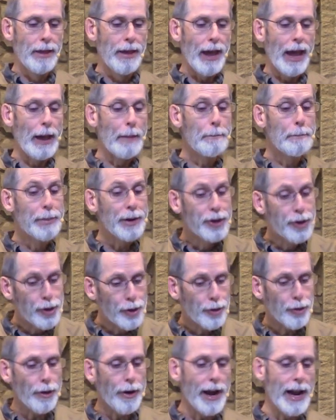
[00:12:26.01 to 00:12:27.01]
and
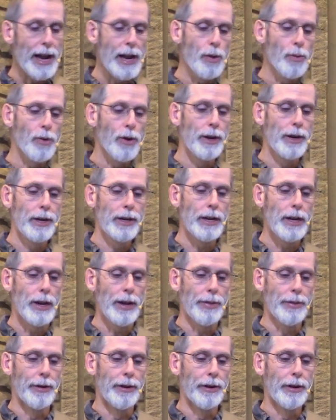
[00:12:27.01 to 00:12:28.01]
betray one
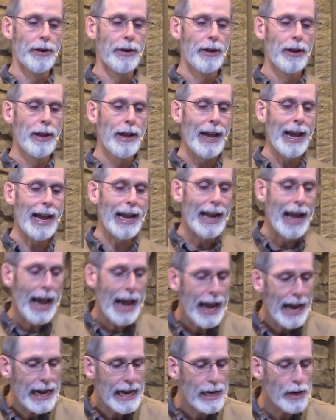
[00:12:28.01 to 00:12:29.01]
another and
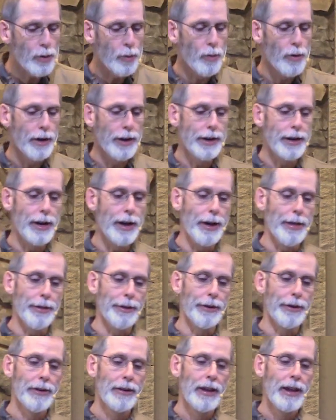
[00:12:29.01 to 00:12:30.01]
hate one
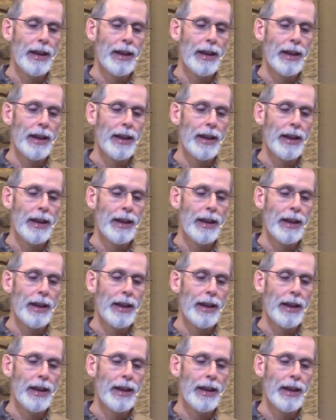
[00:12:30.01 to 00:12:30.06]
another.